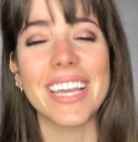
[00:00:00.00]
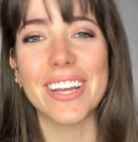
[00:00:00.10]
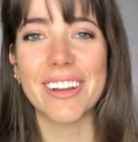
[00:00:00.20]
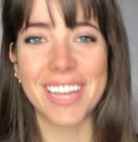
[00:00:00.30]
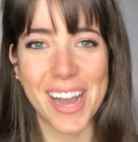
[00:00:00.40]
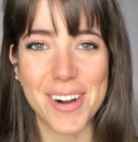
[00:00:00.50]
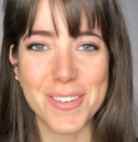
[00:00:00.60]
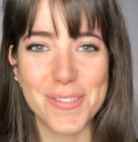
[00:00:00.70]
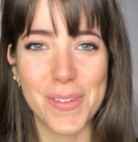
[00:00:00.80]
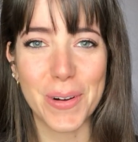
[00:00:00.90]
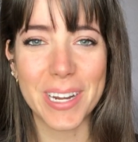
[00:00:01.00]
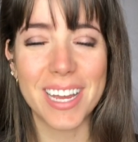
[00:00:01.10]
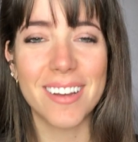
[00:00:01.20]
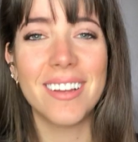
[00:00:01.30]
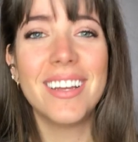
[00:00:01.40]
here in
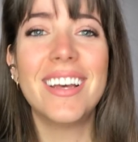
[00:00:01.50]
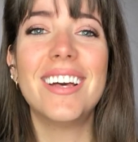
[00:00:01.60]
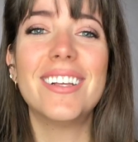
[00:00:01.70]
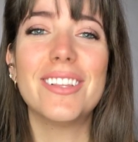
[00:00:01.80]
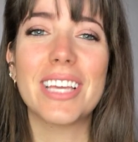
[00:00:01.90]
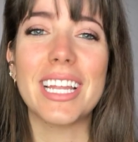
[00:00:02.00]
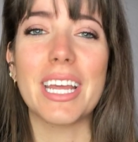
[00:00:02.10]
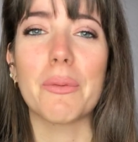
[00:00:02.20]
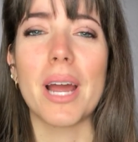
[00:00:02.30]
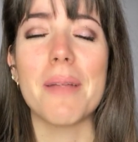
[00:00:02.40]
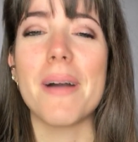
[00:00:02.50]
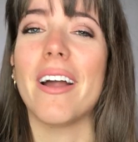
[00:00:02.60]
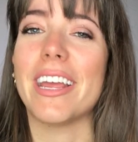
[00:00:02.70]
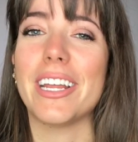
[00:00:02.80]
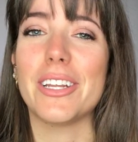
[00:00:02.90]
California, looking like we're at
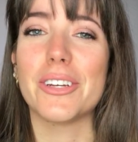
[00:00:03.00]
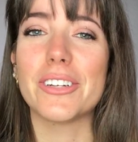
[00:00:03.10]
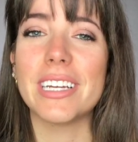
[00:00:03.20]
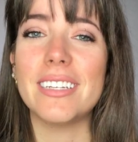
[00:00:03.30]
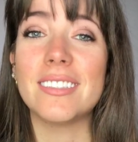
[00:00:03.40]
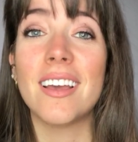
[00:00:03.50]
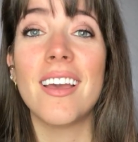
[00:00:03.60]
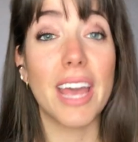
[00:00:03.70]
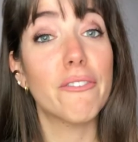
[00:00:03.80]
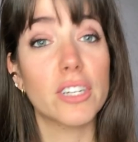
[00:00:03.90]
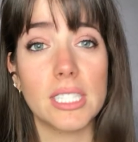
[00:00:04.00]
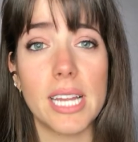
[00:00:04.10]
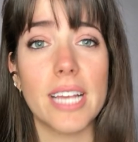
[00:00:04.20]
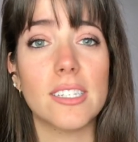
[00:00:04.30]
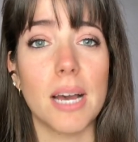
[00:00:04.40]
about 80 degrees. And for
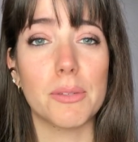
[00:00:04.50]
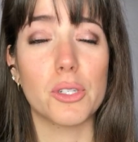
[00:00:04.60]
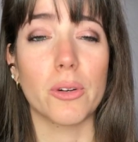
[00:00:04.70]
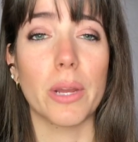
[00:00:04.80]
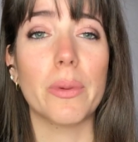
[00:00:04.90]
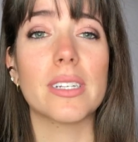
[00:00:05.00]
today's top story, we're